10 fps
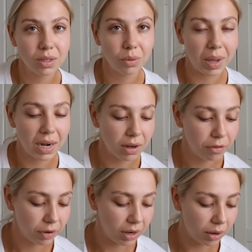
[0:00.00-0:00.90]
the wedding
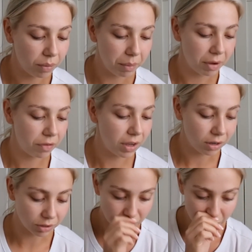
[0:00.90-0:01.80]
for like when my feet
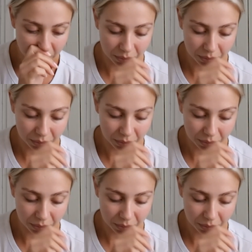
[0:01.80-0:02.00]
got sore